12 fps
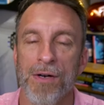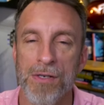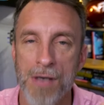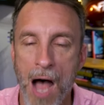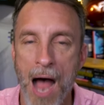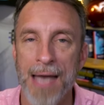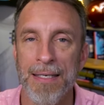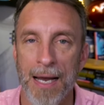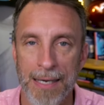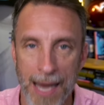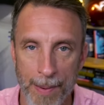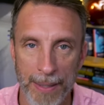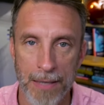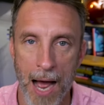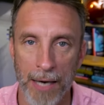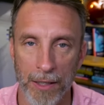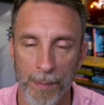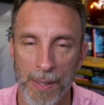They're non dynamic
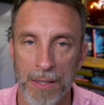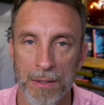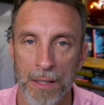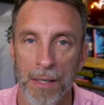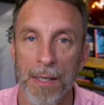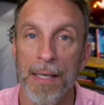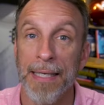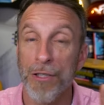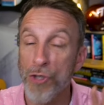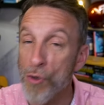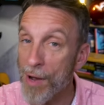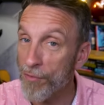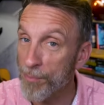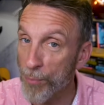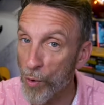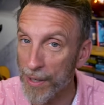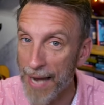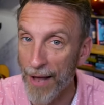documents. They do have
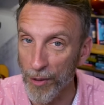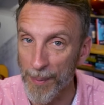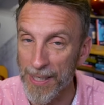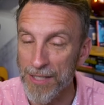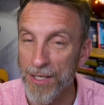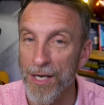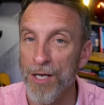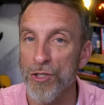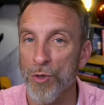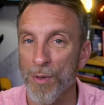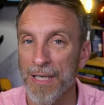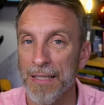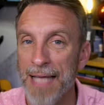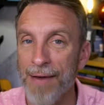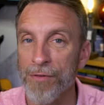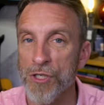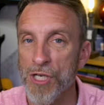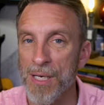important elements, so we're gonna
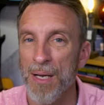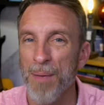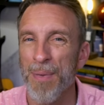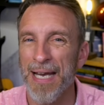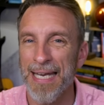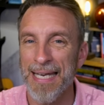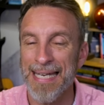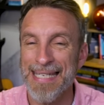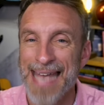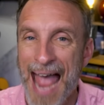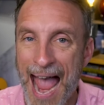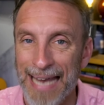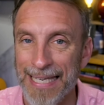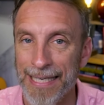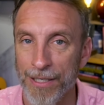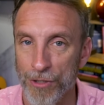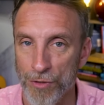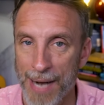leverage it, but in a
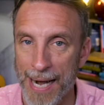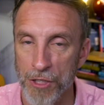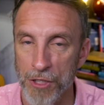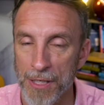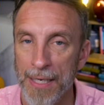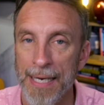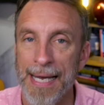tacking strategy.